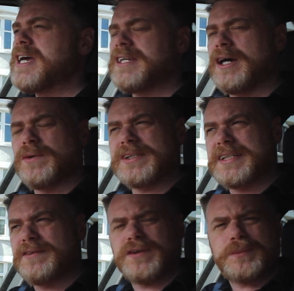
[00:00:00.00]
Now, what's
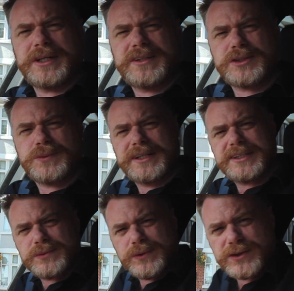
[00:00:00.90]
different about this? Well,
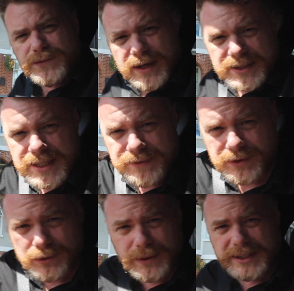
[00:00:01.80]
this was
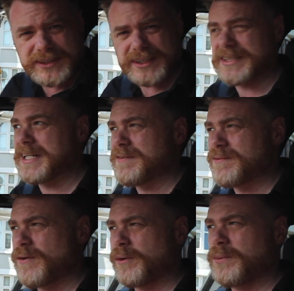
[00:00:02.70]
facelift in 2016
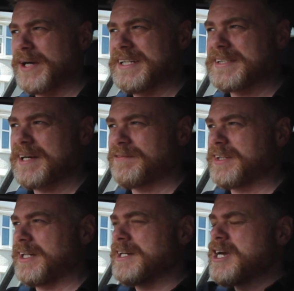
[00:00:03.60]
for
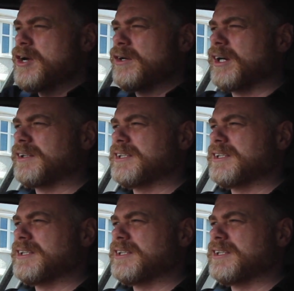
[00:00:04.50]
2017. We've got